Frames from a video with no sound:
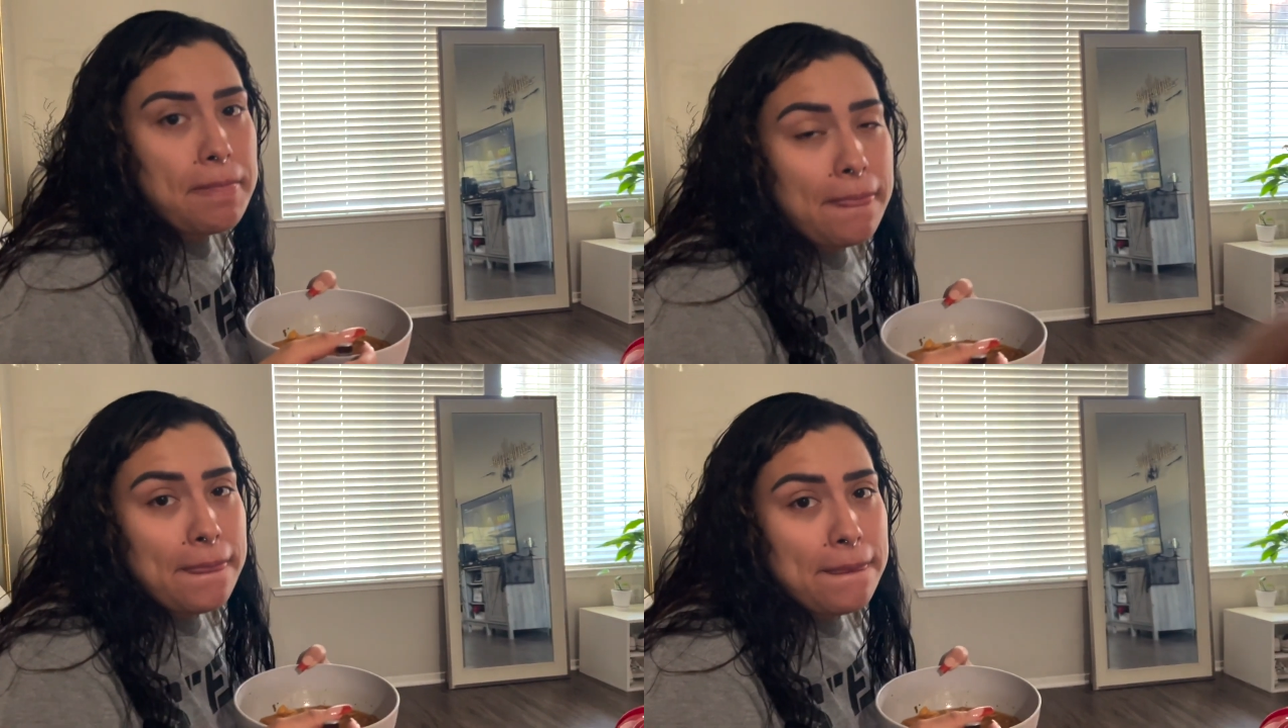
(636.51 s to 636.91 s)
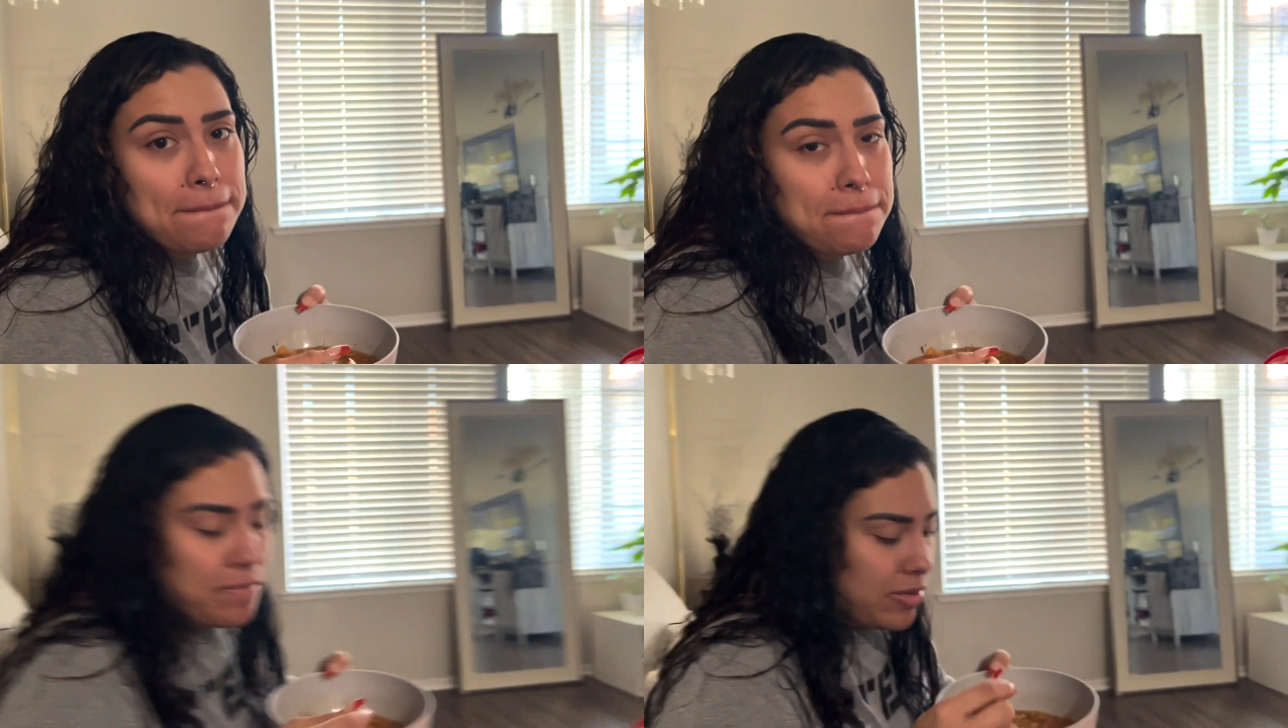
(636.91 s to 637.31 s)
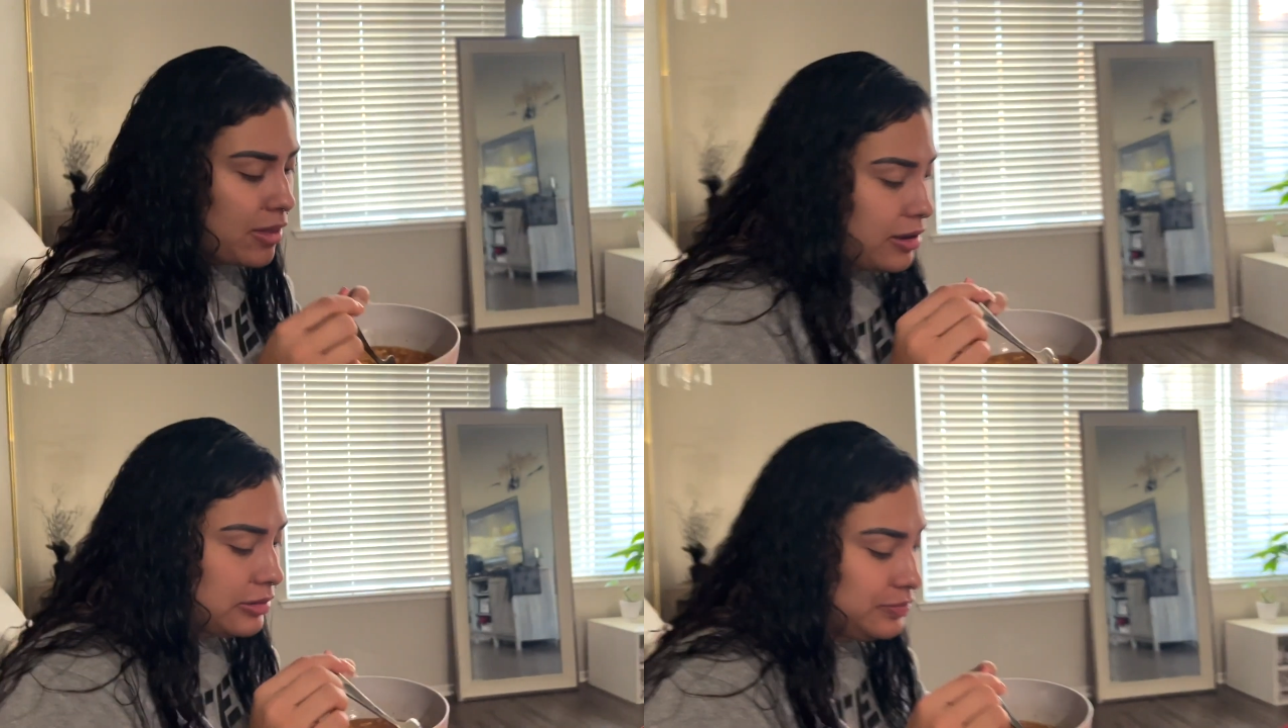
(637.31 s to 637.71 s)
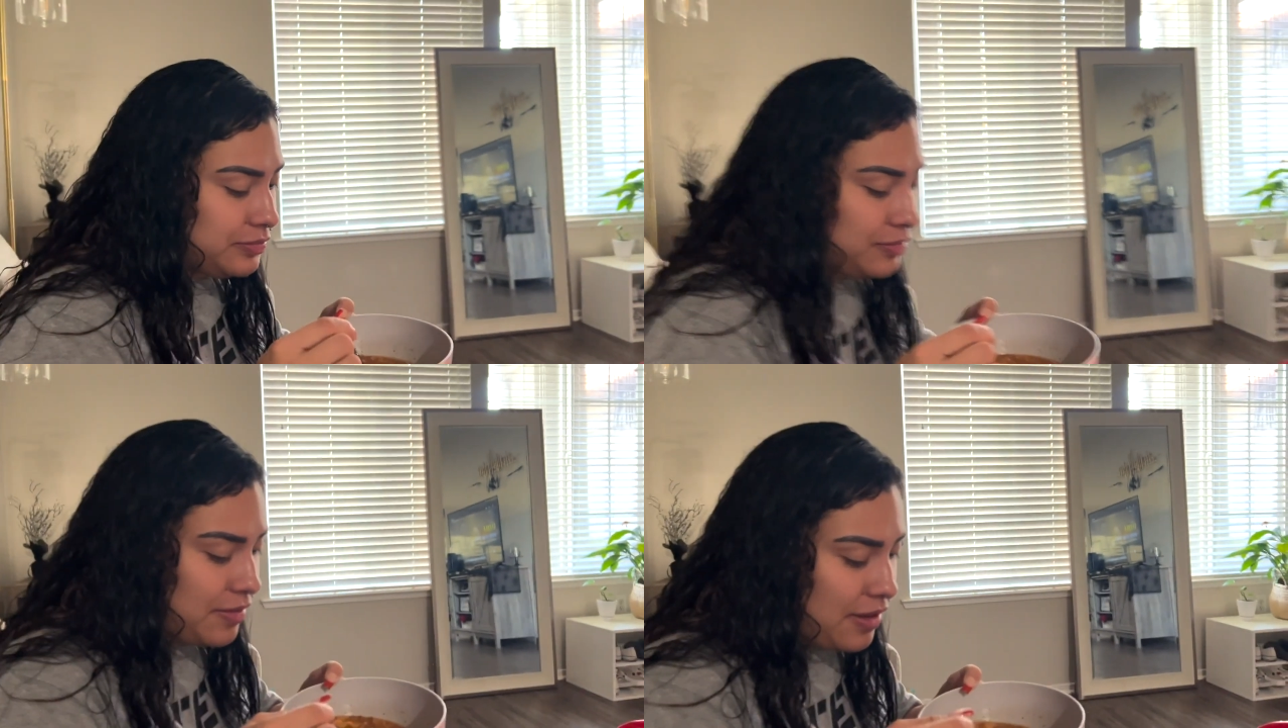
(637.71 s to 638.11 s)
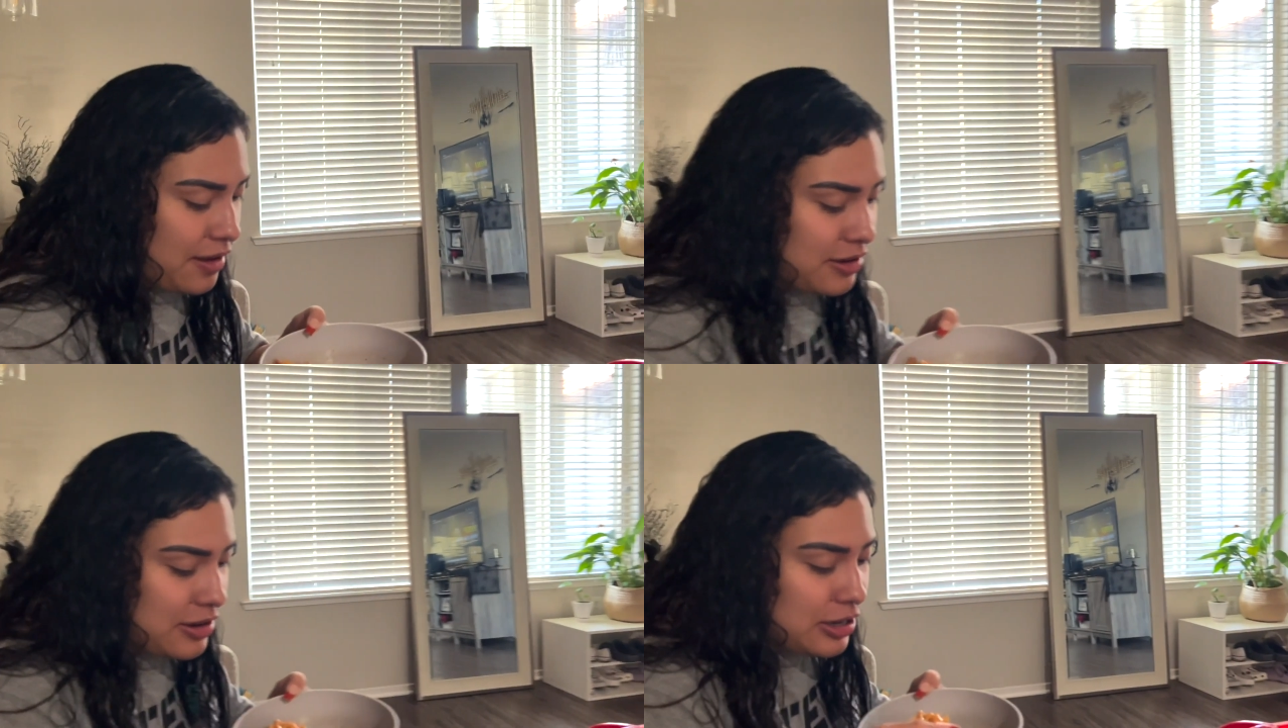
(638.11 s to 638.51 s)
But yeah, guys.